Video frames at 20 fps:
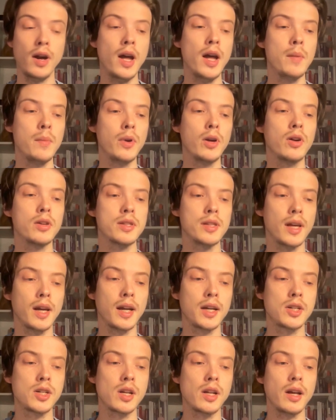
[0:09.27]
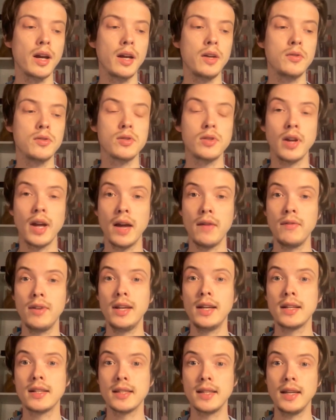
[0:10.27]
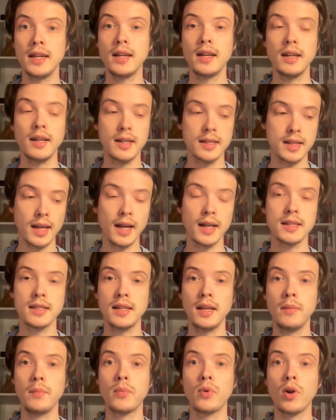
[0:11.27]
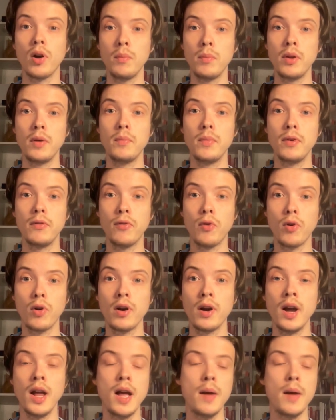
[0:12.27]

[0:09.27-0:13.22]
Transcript: because actually I used to have the exa exact same problem before,